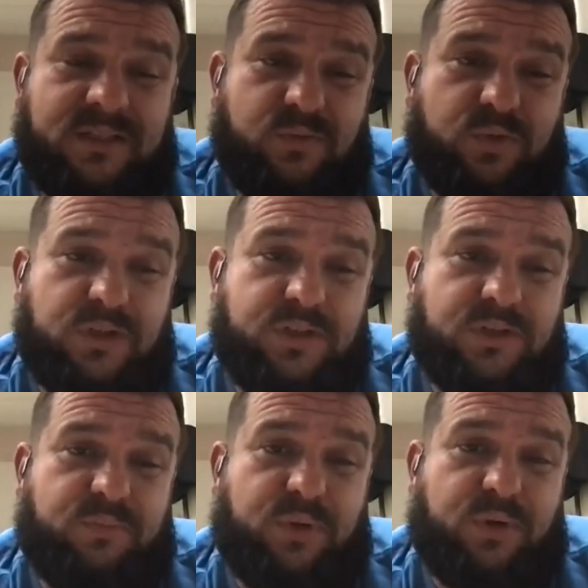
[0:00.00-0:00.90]
So that's a
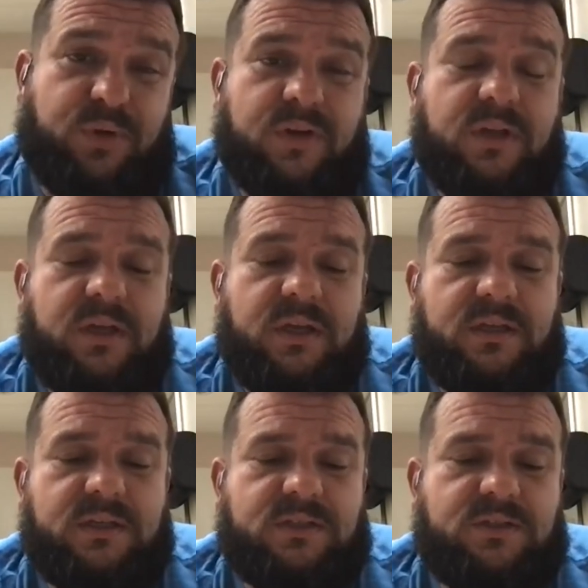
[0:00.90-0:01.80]
really good part
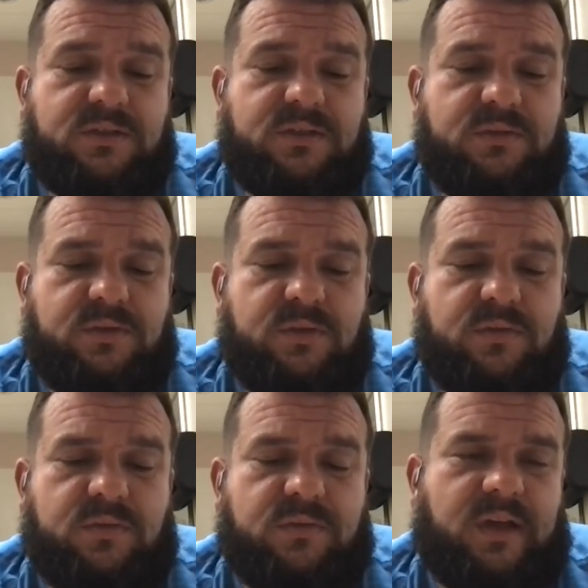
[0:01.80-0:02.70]
is you
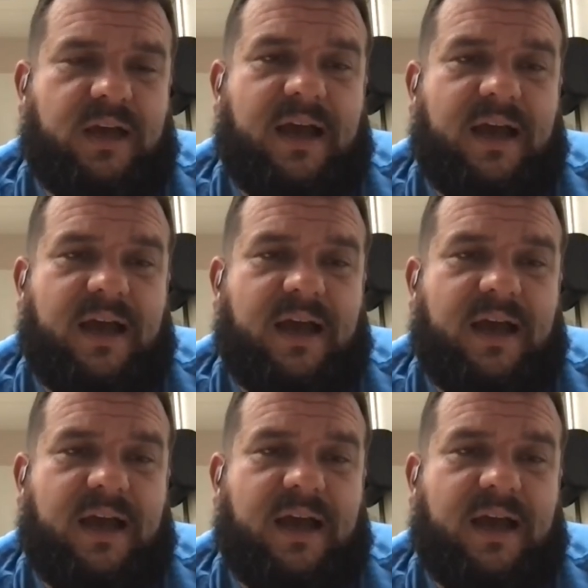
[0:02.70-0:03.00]
don't,